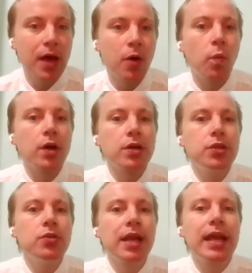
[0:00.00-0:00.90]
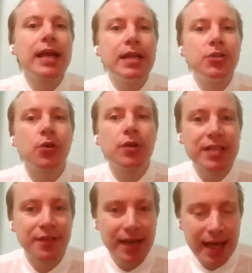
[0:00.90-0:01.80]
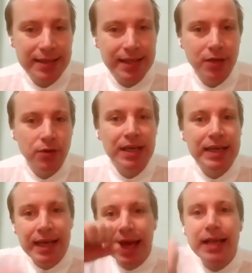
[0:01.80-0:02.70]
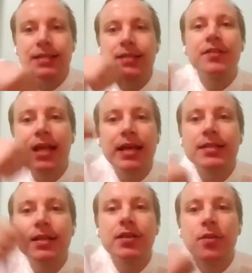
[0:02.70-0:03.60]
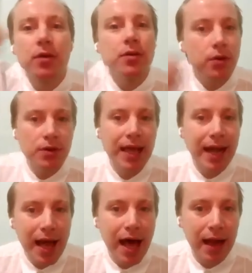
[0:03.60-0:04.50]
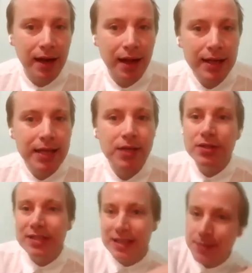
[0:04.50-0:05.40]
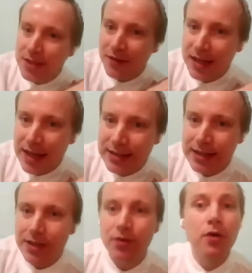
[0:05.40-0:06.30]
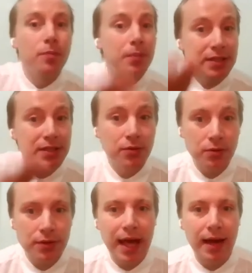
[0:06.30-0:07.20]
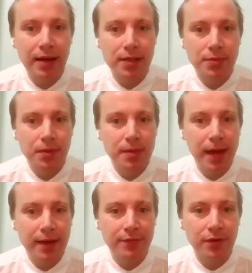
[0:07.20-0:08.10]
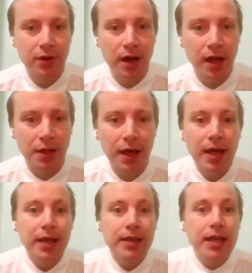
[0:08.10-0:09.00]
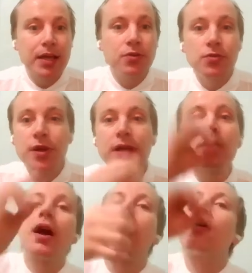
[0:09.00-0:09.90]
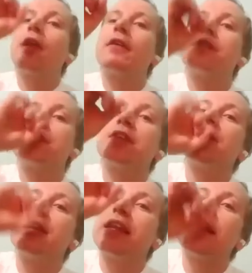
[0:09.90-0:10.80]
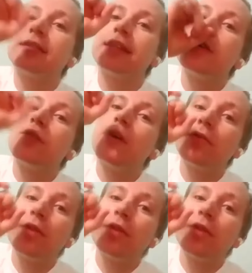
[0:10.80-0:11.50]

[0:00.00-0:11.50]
What you can enjoy 7 days? Can you eat cake 7 days in a row? No, you cannot. Can you sleep 7 days in a row? Please don't do that. It's pretty bad for your health. Can you drink Coca-Cola for 7 days in a row?